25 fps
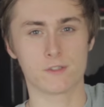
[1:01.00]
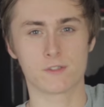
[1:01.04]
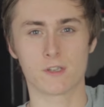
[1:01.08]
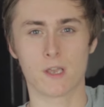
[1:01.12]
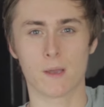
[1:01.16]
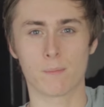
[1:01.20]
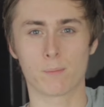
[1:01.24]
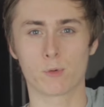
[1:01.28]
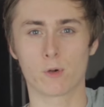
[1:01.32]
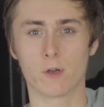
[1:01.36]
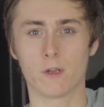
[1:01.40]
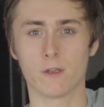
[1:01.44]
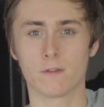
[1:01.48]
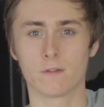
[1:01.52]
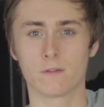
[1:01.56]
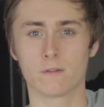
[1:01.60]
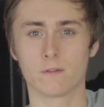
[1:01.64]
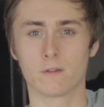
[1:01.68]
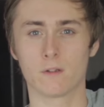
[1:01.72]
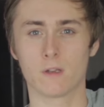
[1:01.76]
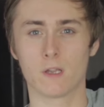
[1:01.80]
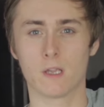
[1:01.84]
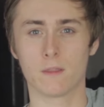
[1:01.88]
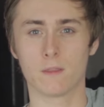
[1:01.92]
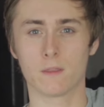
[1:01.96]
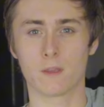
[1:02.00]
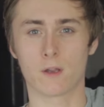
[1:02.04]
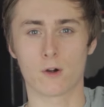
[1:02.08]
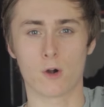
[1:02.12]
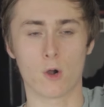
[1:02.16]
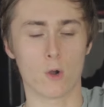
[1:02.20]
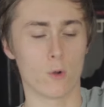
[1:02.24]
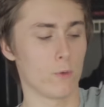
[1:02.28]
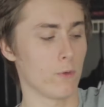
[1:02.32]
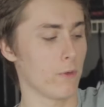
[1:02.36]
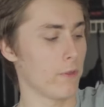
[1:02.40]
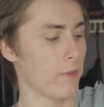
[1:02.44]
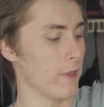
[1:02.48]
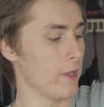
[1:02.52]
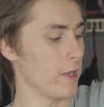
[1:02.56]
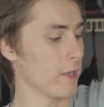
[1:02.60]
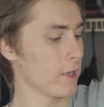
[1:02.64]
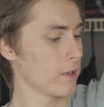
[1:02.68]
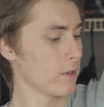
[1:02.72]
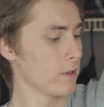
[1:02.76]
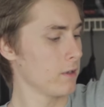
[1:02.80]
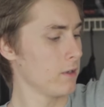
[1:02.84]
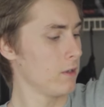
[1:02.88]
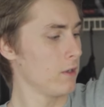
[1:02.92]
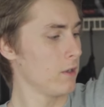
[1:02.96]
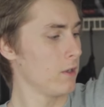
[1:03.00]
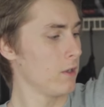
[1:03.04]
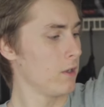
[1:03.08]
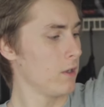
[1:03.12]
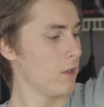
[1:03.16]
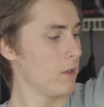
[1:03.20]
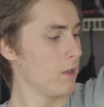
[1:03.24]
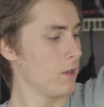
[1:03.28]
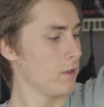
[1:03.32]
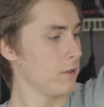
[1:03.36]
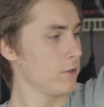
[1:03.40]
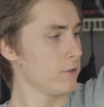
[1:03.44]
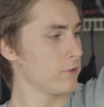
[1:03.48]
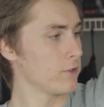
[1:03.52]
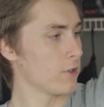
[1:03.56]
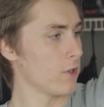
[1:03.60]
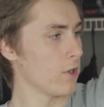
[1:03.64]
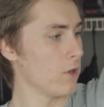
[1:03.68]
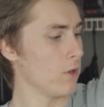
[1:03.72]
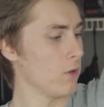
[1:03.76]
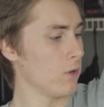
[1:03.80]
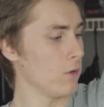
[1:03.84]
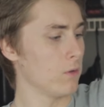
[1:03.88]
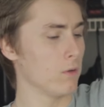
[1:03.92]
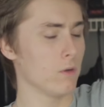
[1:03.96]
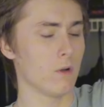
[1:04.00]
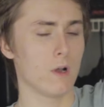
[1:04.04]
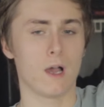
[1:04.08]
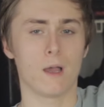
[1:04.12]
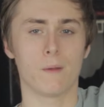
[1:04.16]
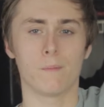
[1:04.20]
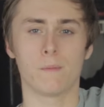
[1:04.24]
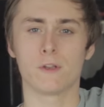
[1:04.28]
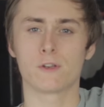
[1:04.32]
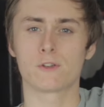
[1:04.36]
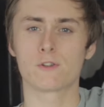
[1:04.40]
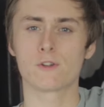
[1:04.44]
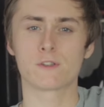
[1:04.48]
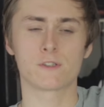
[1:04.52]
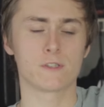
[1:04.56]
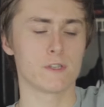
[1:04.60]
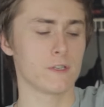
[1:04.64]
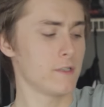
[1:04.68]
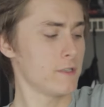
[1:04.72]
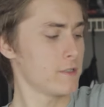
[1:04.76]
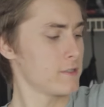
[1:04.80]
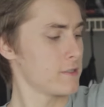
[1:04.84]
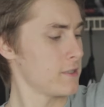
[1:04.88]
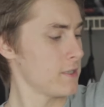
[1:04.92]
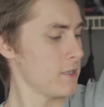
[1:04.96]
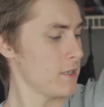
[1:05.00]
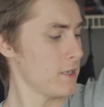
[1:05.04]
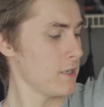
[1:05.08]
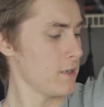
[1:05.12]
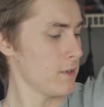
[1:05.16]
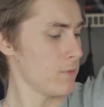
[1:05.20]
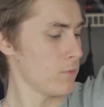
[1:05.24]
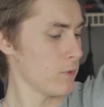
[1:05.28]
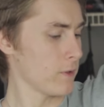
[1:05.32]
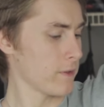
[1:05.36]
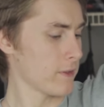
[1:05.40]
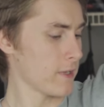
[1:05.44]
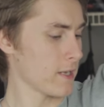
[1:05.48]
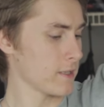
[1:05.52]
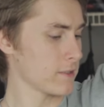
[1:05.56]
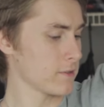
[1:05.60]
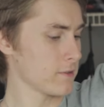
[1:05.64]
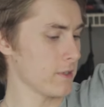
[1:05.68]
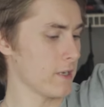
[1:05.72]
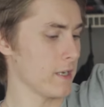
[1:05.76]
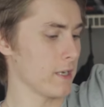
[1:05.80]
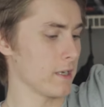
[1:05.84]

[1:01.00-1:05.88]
separate and their own thing, so I'm interested to see what that's